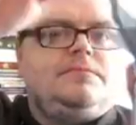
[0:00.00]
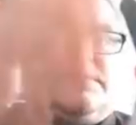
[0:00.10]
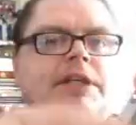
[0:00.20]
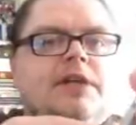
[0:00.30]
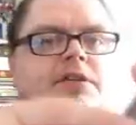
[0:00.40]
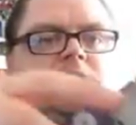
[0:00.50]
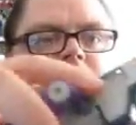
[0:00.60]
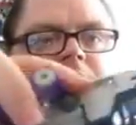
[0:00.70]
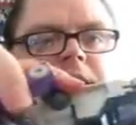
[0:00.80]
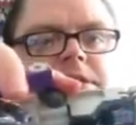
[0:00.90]
and it holds
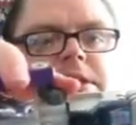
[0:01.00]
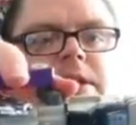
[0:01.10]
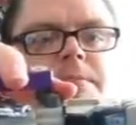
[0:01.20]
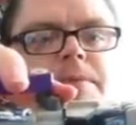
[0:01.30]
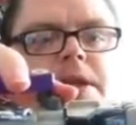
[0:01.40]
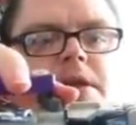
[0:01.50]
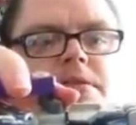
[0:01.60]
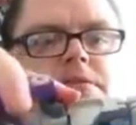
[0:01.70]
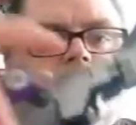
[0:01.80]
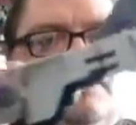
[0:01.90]
it nicely in
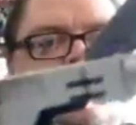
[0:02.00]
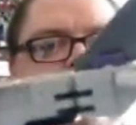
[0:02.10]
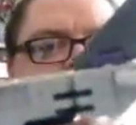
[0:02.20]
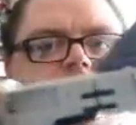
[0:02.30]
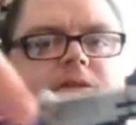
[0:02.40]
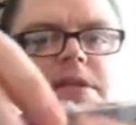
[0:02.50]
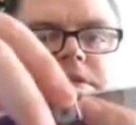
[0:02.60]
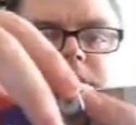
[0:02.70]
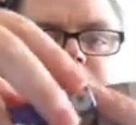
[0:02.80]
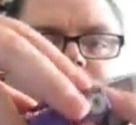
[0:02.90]
place and becomes his tail
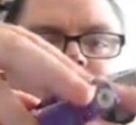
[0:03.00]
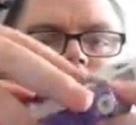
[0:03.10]
section.